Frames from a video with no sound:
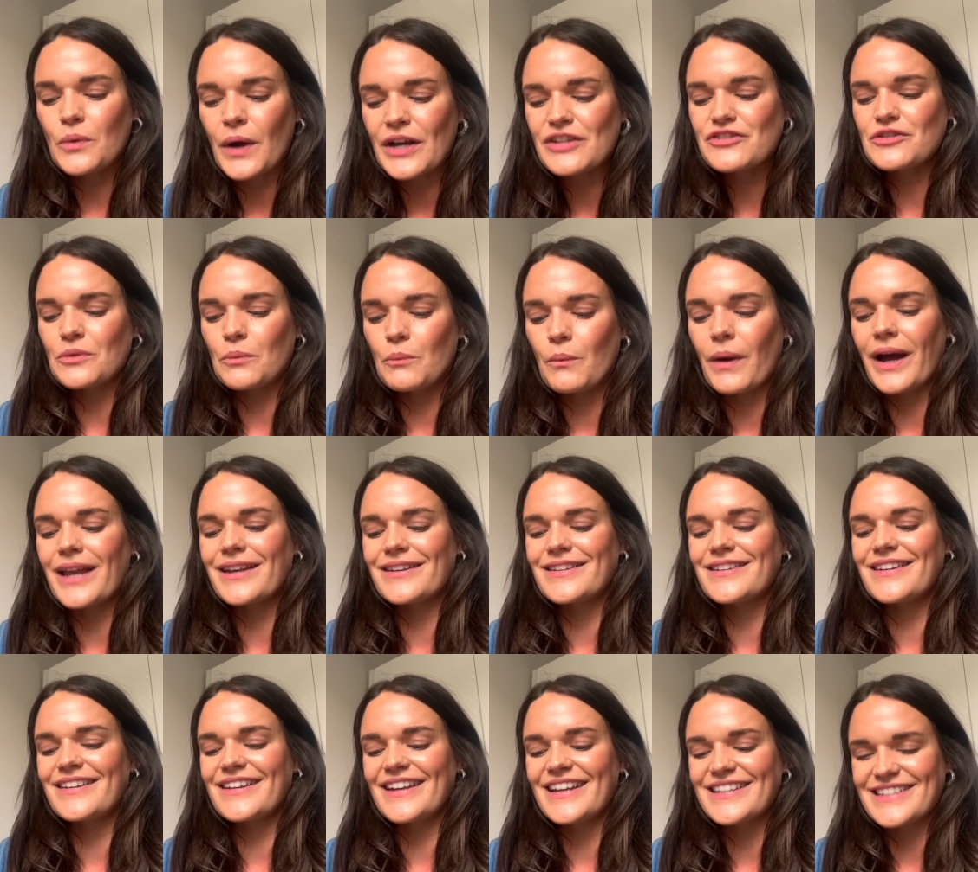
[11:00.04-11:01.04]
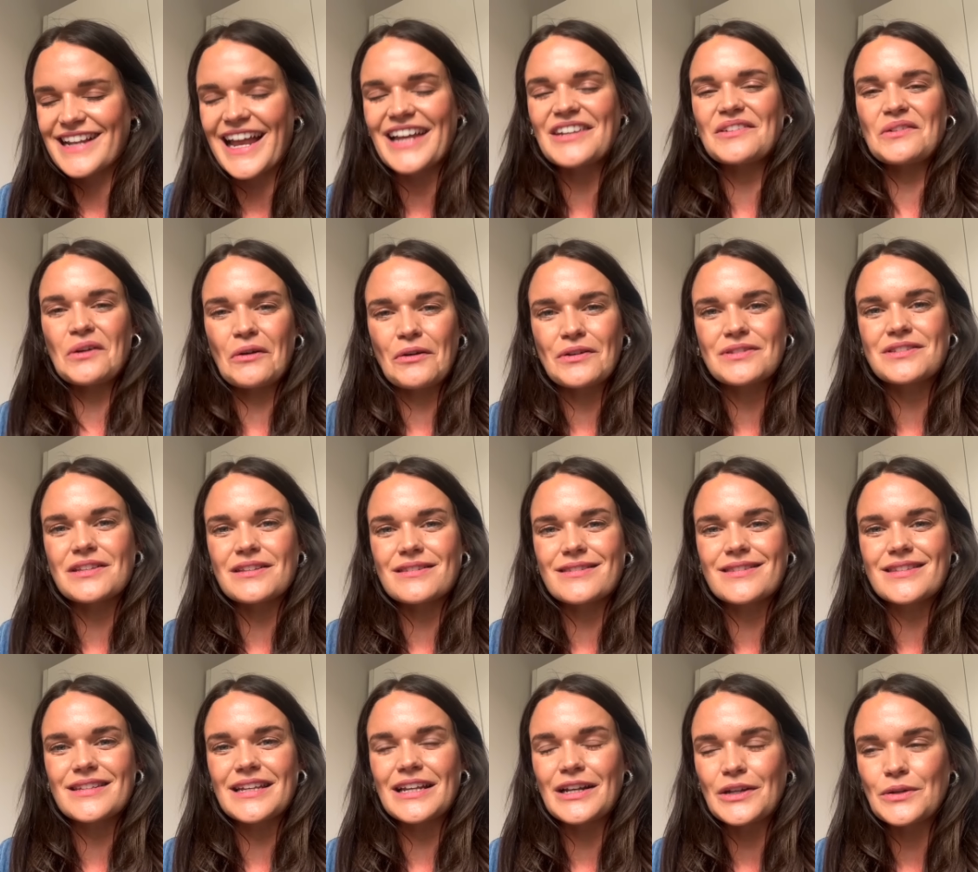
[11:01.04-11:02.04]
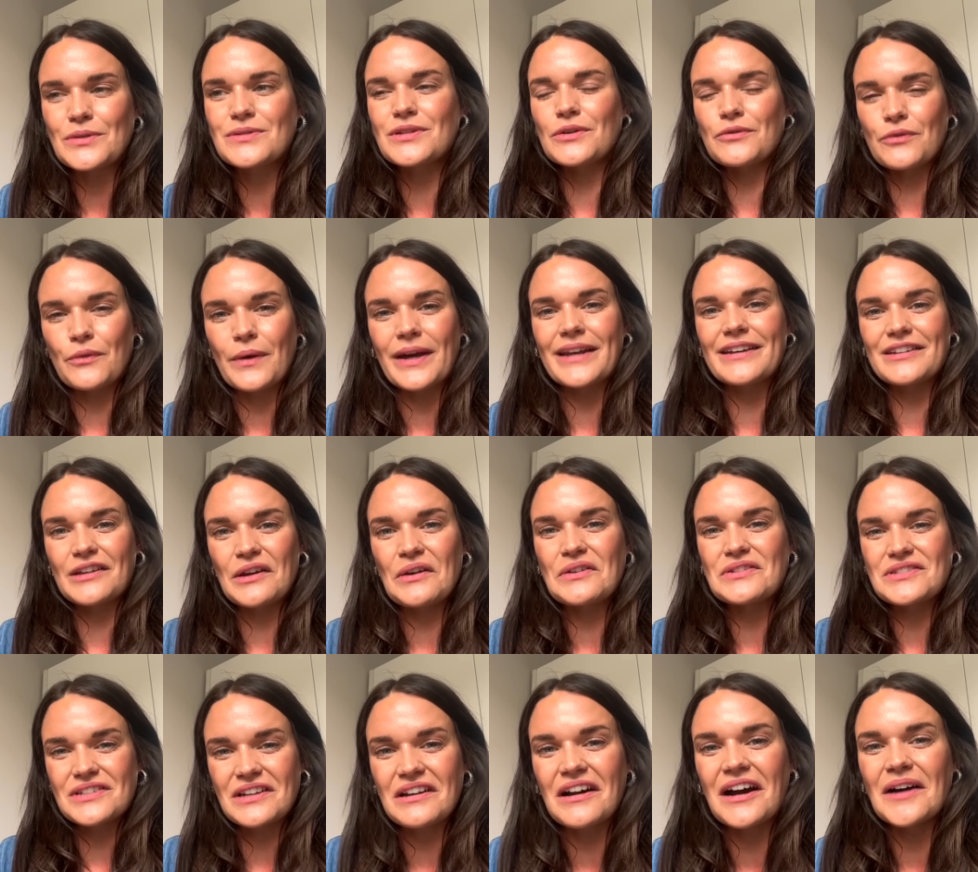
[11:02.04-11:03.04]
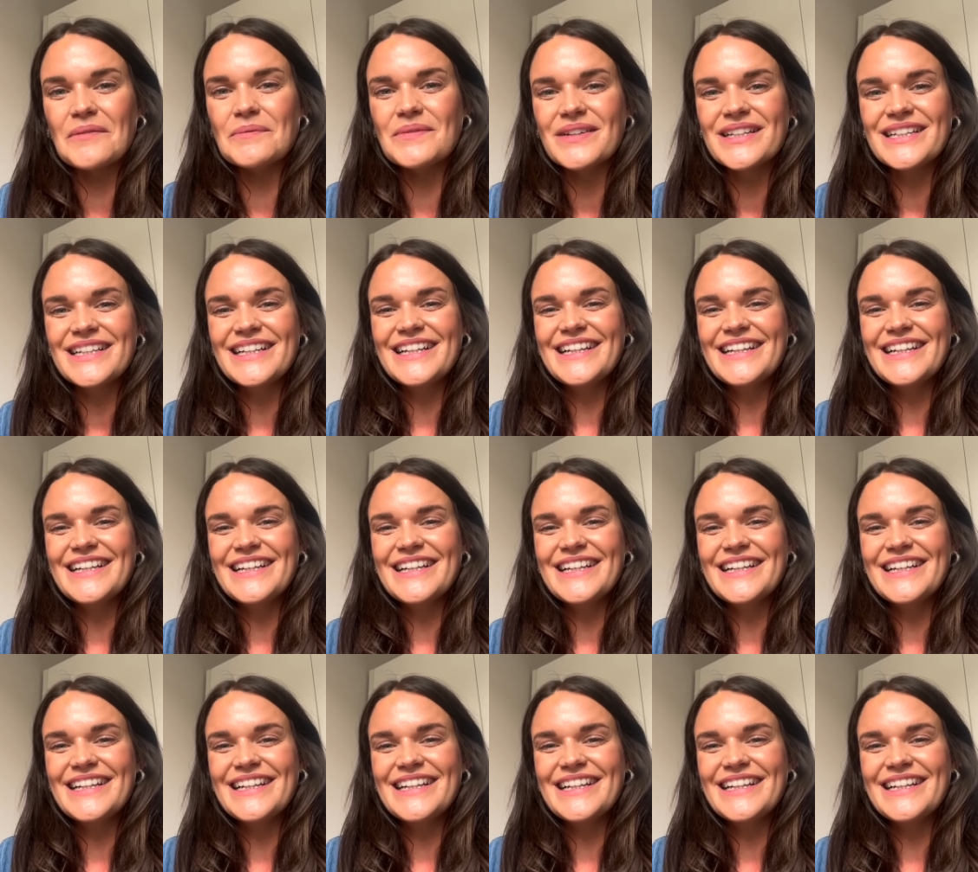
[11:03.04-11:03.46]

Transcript: question when is Lando Norris's elusive win going to come?